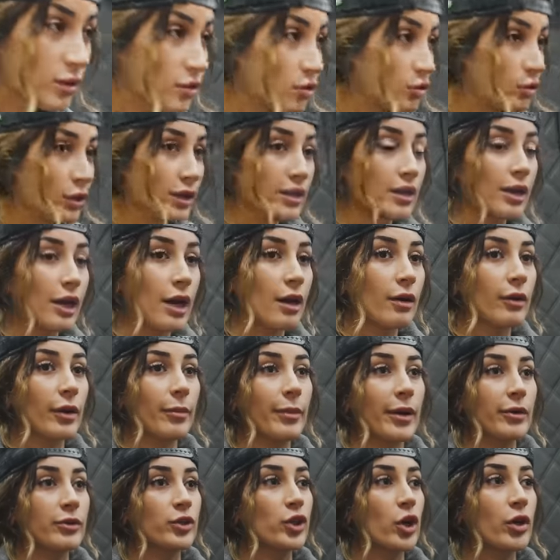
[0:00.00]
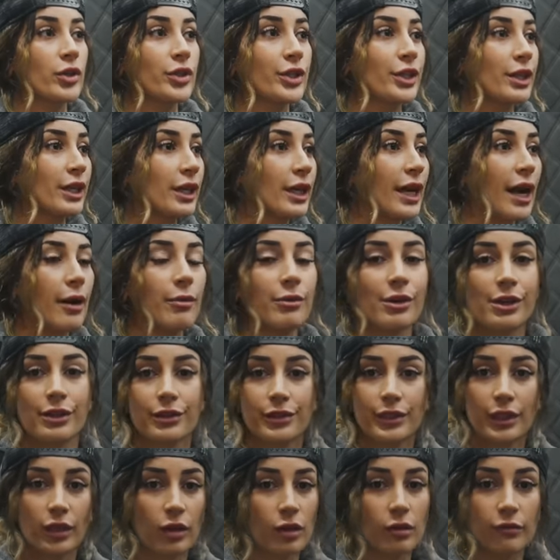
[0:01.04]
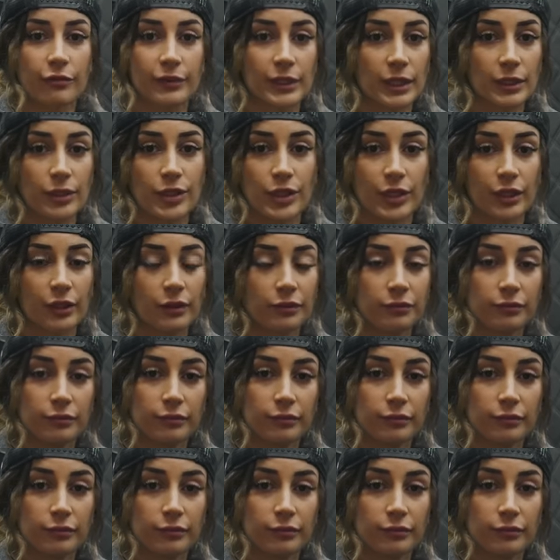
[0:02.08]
stressing out about charging cameras and all of that shit.